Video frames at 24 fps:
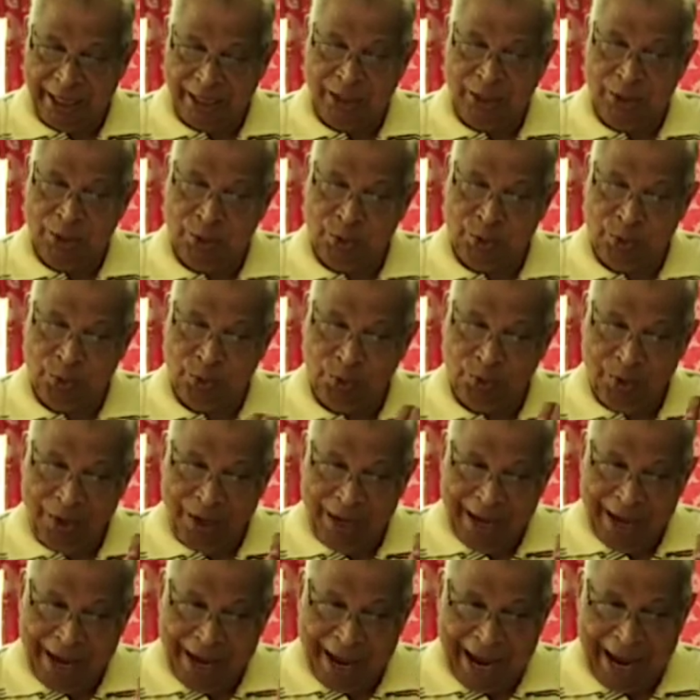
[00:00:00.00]
into
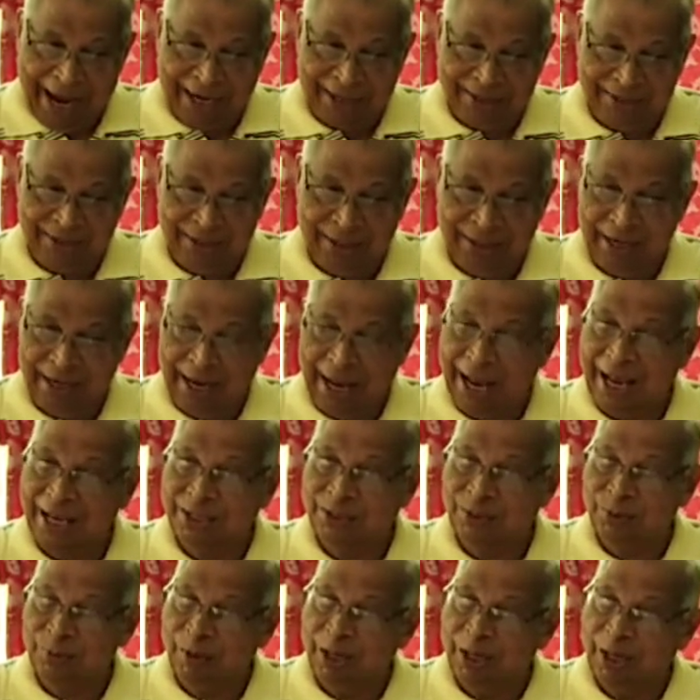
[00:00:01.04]
action
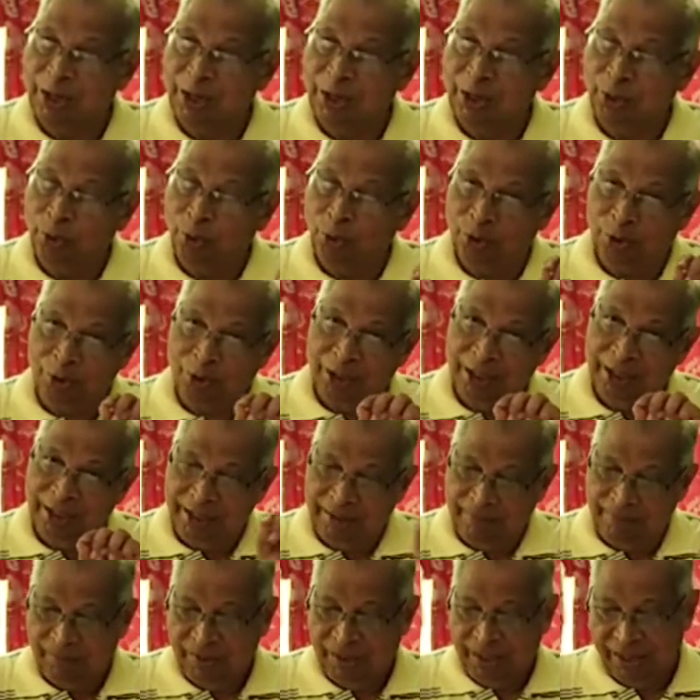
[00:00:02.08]
as well, not
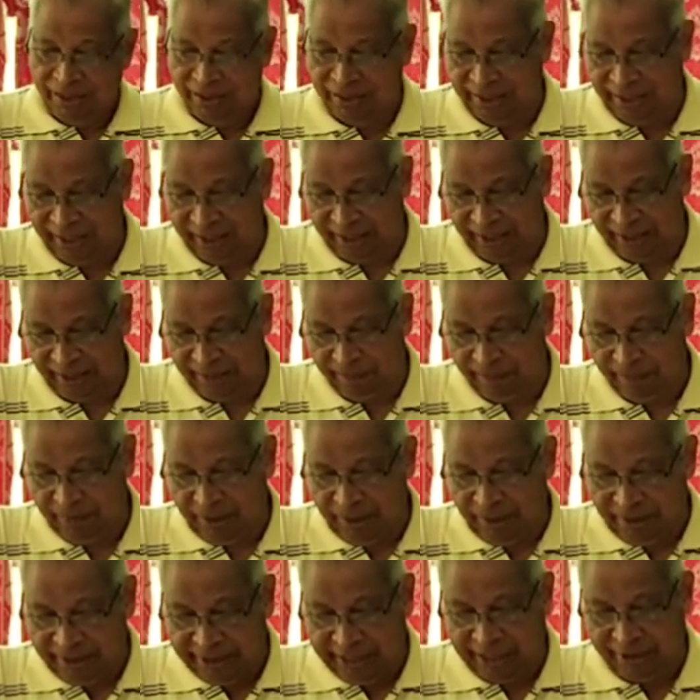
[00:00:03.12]
only theory.
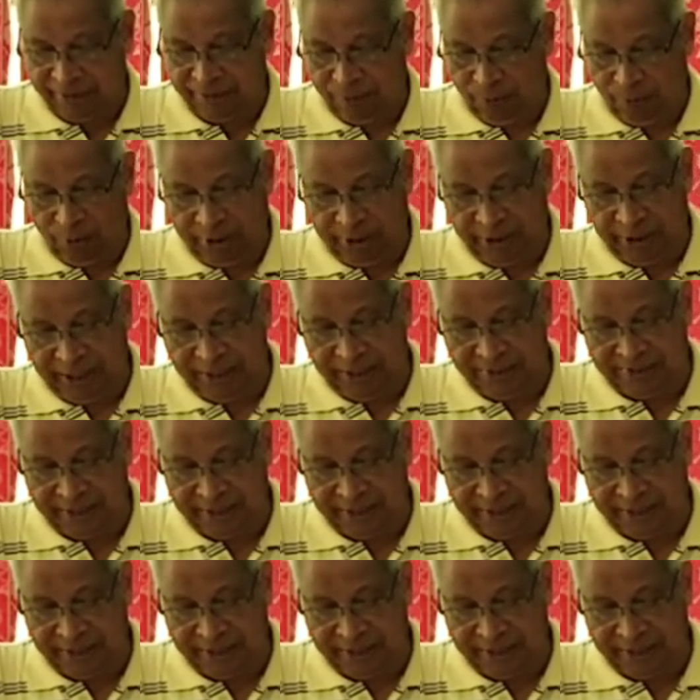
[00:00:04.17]
Therefore, it is